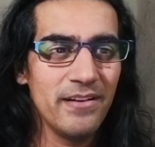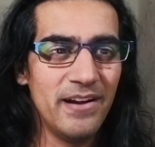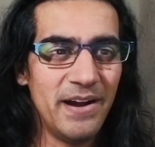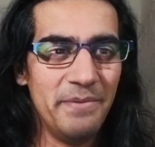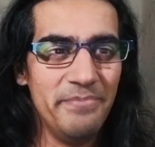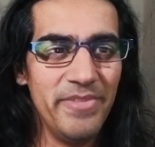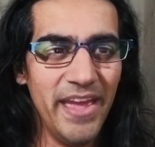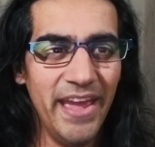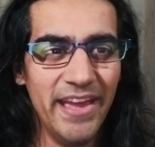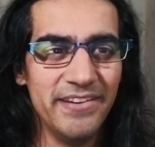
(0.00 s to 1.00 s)

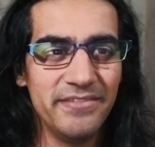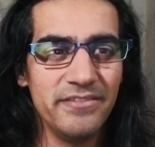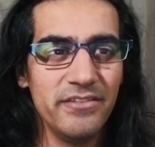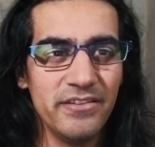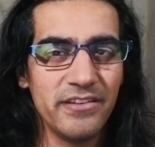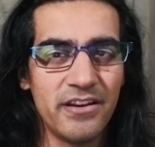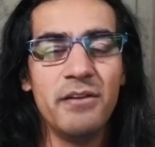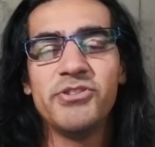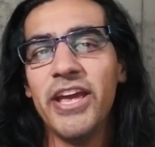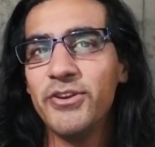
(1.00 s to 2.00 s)
And
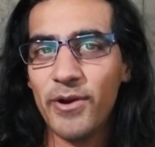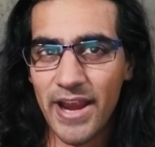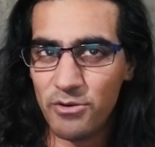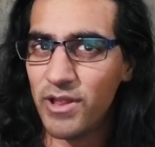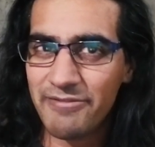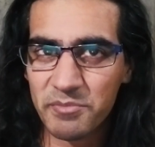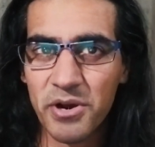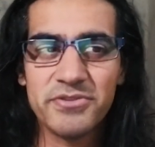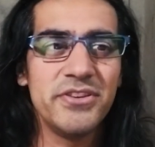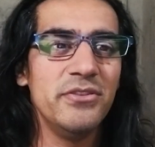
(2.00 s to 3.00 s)
come January, I will have a
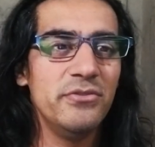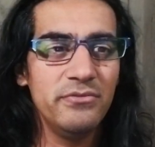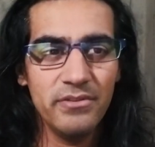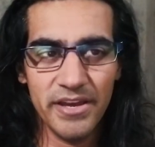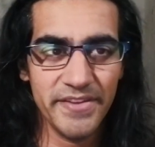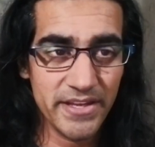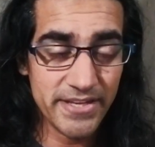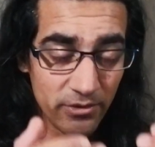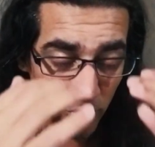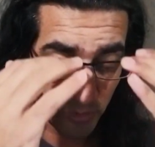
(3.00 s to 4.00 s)
Pro Tune, and the intake